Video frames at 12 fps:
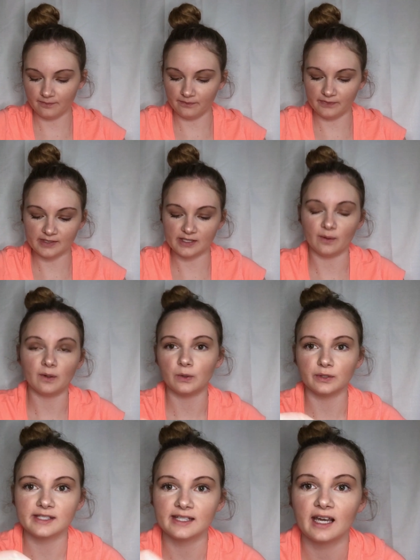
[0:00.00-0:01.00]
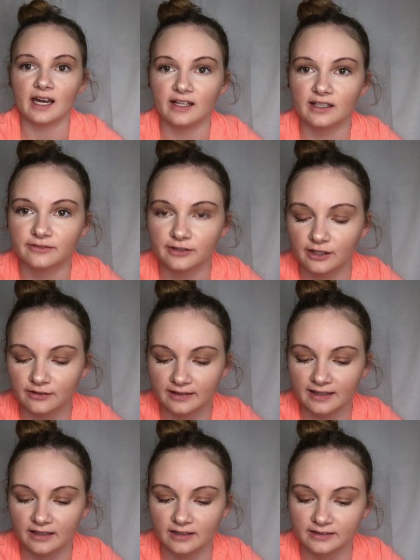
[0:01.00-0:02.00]
So it holds the color for a
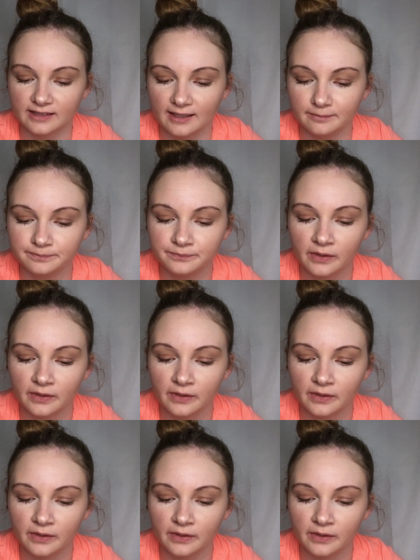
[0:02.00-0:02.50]
really long time.